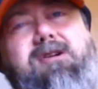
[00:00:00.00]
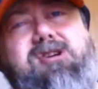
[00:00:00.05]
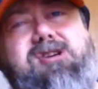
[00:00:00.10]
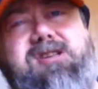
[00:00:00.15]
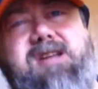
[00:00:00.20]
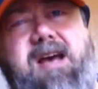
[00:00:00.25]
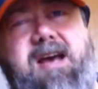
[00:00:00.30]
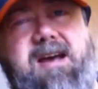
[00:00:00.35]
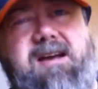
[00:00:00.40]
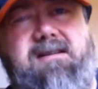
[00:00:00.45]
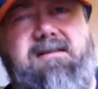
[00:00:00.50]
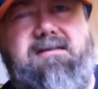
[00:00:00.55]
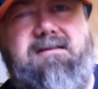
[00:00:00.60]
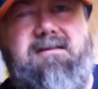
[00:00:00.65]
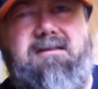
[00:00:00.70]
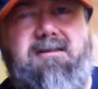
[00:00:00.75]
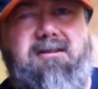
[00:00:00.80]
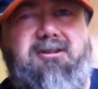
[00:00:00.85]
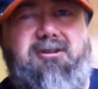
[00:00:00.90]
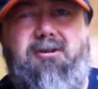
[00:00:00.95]
much there.
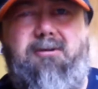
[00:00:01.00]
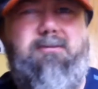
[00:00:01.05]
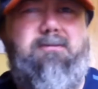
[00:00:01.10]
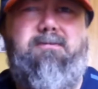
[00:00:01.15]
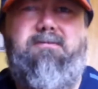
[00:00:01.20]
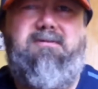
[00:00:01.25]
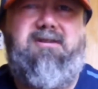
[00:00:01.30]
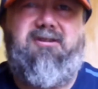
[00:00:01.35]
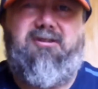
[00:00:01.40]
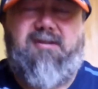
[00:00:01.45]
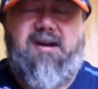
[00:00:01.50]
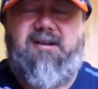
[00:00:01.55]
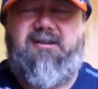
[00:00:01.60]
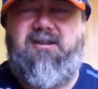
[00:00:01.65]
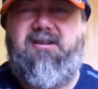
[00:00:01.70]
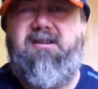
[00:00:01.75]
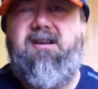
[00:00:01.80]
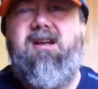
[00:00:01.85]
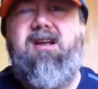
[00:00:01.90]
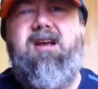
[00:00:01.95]
So
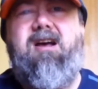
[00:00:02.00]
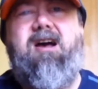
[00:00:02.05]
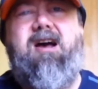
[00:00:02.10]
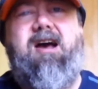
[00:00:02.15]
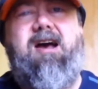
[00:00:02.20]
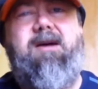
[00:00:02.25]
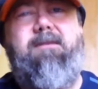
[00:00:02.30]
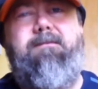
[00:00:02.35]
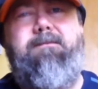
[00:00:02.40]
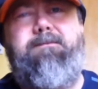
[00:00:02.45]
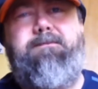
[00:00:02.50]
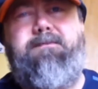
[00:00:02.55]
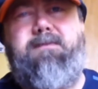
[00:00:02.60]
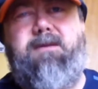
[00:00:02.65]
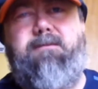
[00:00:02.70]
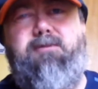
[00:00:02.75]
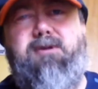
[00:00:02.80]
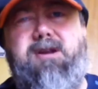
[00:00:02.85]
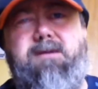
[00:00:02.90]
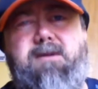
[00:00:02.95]
distracted.
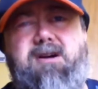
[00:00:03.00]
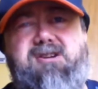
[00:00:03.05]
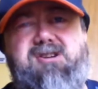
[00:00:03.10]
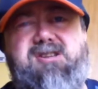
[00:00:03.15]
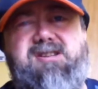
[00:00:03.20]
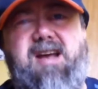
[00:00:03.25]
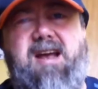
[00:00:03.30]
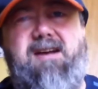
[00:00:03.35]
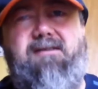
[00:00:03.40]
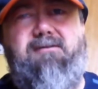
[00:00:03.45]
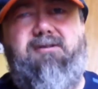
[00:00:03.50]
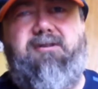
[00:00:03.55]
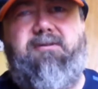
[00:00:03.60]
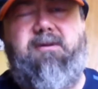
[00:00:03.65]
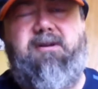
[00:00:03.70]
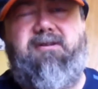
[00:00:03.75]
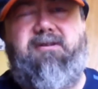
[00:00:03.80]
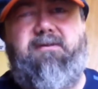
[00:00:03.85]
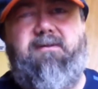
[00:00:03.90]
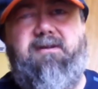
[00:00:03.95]
Pretty much there as
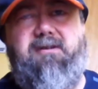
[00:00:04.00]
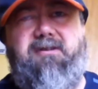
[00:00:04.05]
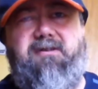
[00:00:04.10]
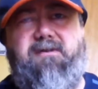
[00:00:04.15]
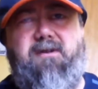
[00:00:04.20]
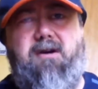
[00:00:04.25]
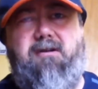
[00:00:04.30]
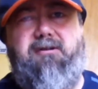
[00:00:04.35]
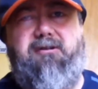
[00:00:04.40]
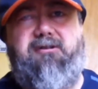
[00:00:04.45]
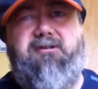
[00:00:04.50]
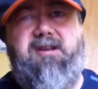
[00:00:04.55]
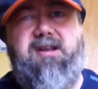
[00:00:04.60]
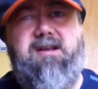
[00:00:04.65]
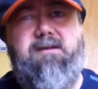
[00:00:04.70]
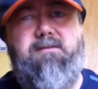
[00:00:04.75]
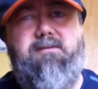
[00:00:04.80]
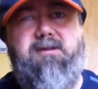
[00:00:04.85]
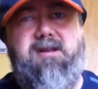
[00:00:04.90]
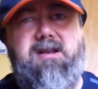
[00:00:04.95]
far as
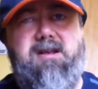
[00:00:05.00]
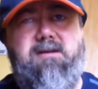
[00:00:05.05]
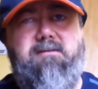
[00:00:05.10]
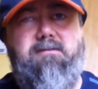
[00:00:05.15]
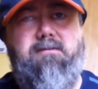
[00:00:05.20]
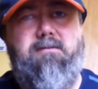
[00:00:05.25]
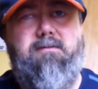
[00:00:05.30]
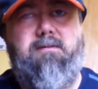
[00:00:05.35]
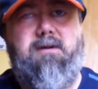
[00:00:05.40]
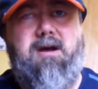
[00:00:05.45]
the